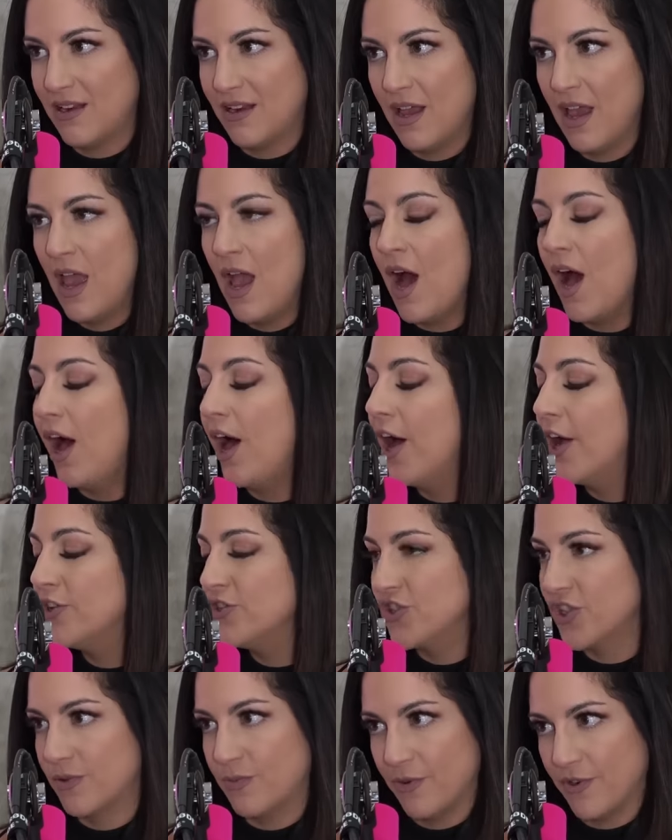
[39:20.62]
Yeah.
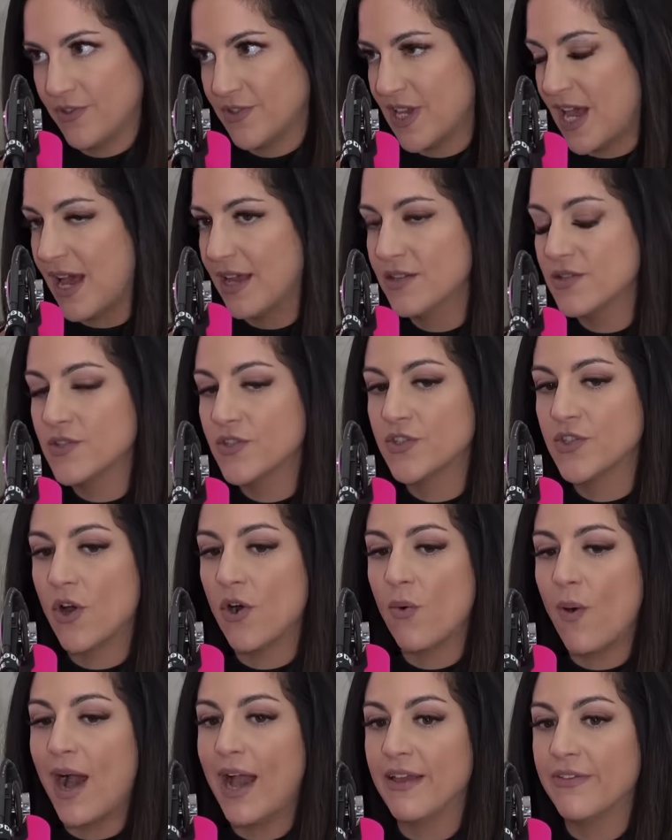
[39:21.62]
100%.
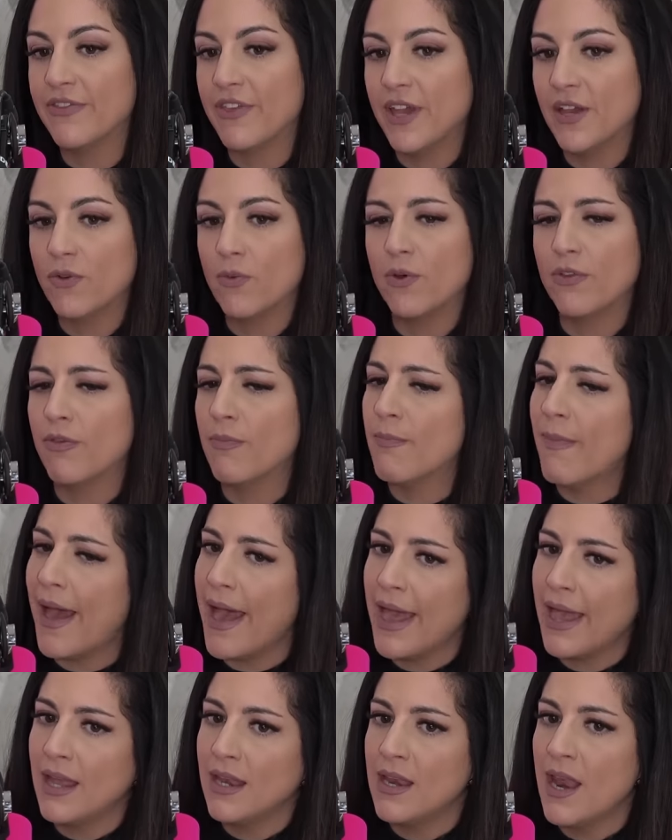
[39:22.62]
So I think with
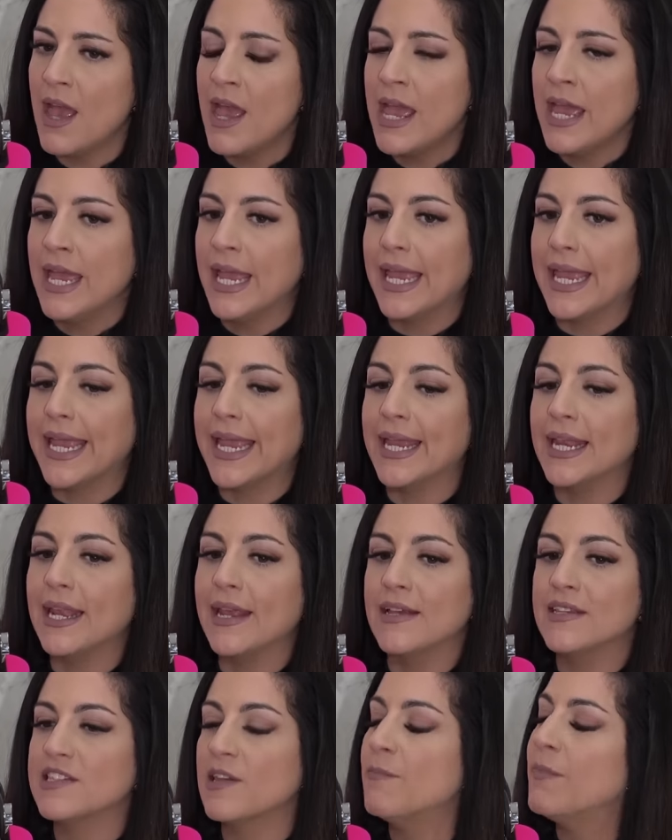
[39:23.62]
men, it
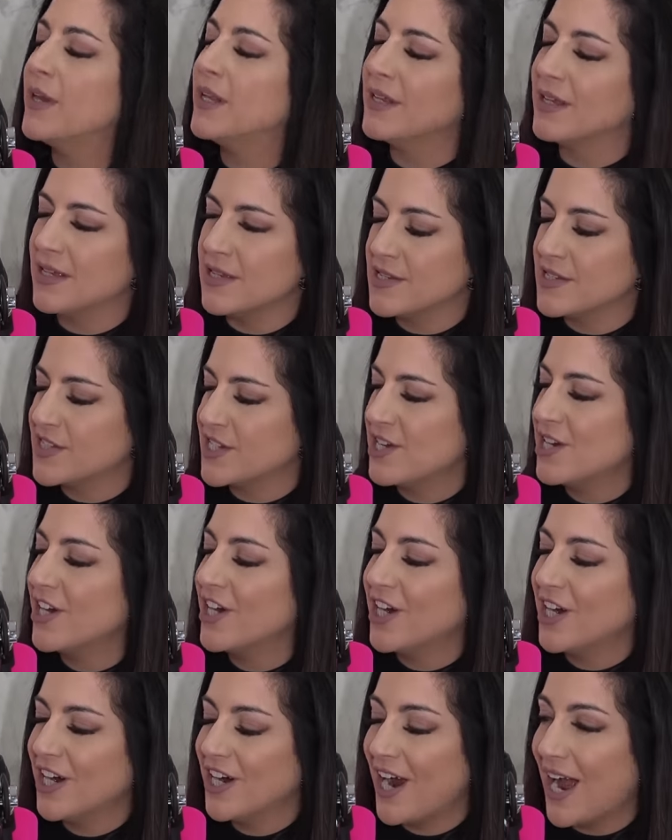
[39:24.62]
is a bit
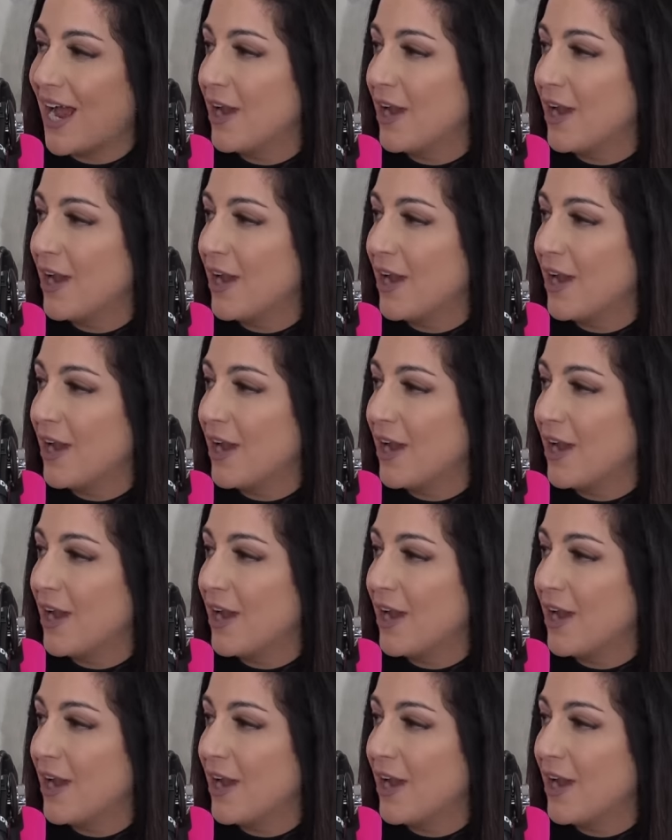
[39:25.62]
easier.